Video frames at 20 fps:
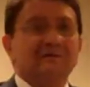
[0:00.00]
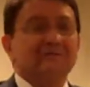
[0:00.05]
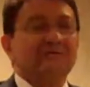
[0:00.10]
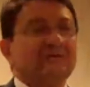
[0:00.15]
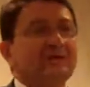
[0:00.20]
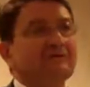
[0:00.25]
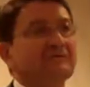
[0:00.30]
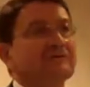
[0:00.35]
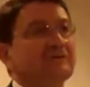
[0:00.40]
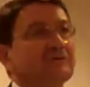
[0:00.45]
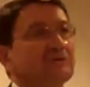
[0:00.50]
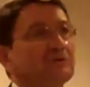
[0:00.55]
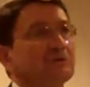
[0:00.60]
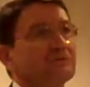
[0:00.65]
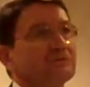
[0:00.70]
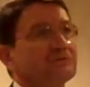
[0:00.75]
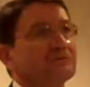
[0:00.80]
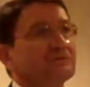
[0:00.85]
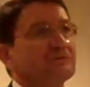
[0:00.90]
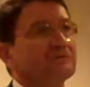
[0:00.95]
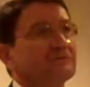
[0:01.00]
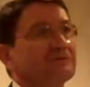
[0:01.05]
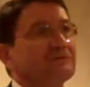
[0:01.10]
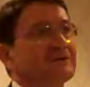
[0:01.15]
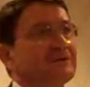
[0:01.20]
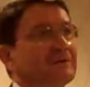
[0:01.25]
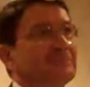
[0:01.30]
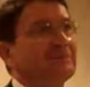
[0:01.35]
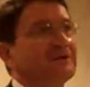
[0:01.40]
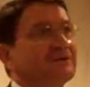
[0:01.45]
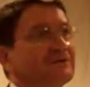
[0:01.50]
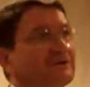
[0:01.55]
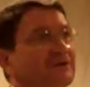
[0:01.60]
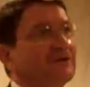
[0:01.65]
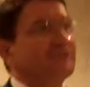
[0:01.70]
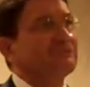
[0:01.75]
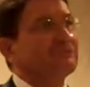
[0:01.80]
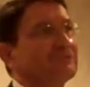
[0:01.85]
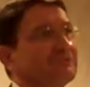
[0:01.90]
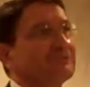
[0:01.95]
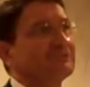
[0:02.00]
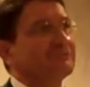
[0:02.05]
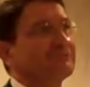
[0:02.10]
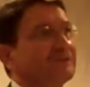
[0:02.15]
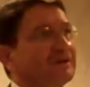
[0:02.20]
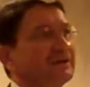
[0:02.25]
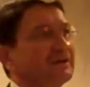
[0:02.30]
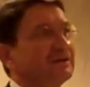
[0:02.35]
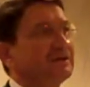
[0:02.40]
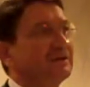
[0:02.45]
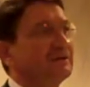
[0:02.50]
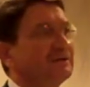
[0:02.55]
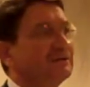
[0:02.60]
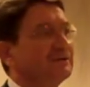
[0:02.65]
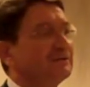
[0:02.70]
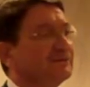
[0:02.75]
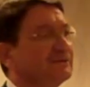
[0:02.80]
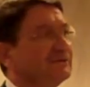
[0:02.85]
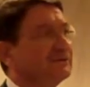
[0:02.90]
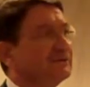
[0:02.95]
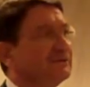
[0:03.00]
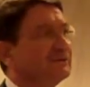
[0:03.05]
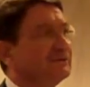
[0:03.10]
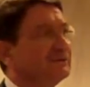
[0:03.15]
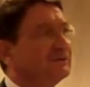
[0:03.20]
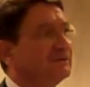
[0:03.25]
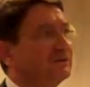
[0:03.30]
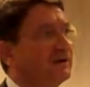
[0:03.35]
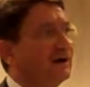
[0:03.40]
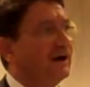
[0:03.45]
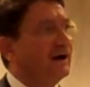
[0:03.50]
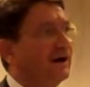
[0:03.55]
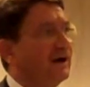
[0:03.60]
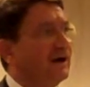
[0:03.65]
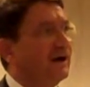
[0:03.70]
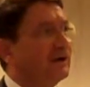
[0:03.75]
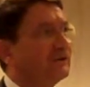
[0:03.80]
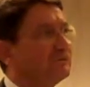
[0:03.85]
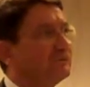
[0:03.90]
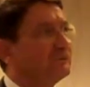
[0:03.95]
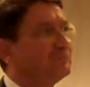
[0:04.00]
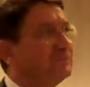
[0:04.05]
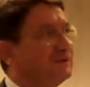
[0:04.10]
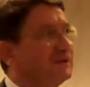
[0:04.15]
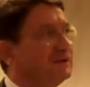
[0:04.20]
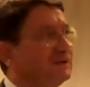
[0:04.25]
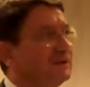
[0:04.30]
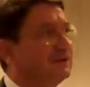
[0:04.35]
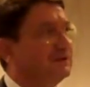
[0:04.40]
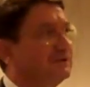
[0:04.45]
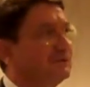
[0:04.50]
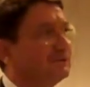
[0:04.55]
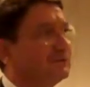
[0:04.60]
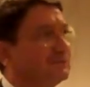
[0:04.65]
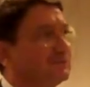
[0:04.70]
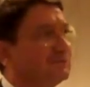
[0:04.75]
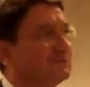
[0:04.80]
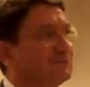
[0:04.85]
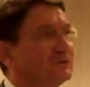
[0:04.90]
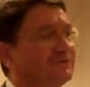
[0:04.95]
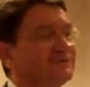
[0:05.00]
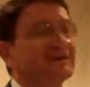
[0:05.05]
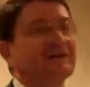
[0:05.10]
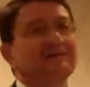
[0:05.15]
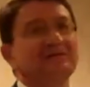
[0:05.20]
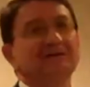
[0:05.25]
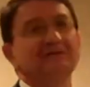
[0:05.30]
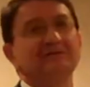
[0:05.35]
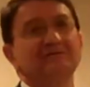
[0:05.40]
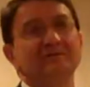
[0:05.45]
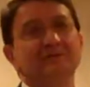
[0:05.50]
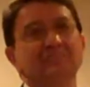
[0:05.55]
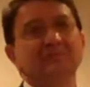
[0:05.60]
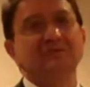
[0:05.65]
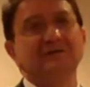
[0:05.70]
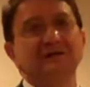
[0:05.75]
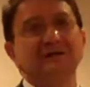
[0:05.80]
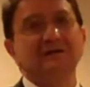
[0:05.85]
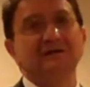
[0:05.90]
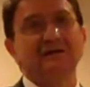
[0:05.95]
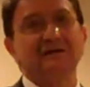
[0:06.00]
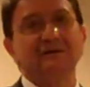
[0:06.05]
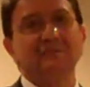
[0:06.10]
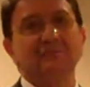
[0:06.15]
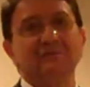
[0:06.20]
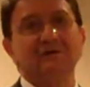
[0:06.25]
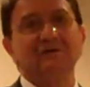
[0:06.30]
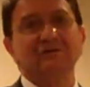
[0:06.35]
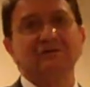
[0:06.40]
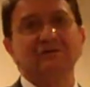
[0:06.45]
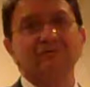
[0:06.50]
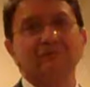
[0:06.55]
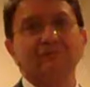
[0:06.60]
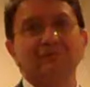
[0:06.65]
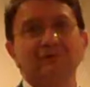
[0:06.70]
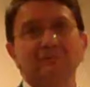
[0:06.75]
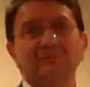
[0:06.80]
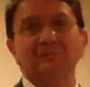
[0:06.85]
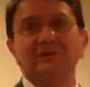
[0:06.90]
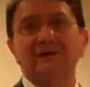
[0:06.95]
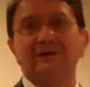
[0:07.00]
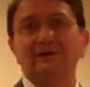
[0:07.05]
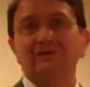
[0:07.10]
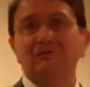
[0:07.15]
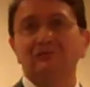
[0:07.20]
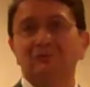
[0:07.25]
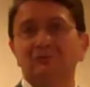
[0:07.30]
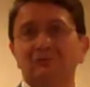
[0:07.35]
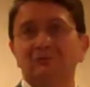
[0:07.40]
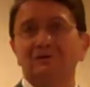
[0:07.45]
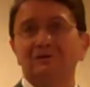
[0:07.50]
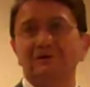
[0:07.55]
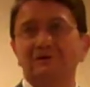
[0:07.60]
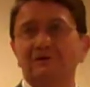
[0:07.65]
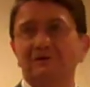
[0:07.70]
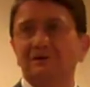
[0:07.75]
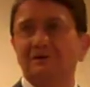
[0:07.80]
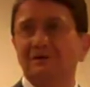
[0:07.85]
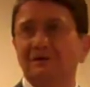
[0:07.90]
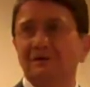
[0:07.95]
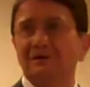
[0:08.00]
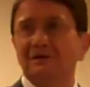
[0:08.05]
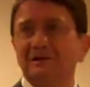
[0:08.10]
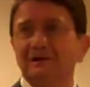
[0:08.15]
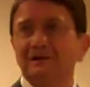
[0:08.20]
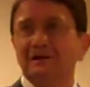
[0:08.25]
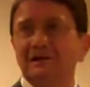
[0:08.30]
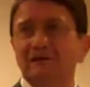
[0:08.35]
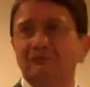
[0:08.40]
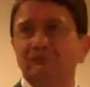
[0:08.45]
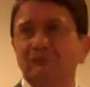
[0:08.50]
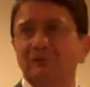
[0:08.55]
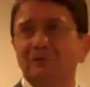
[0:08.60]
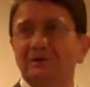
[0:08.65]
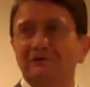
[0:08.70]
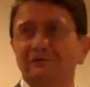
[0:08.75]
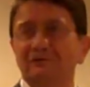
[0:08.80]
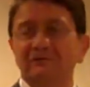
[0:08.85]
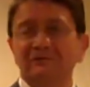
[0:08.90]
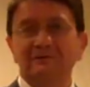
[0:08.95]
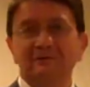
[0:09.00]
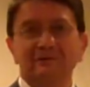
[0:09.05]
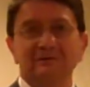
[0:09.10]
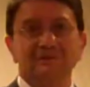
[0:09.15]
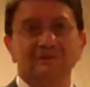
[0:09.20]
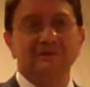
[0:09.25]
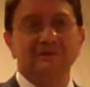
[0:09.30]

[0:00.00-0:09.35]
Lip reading: sons and daughters feel a bit nervous if they are speaking or presenting something in the presence of their parents or their loved ones.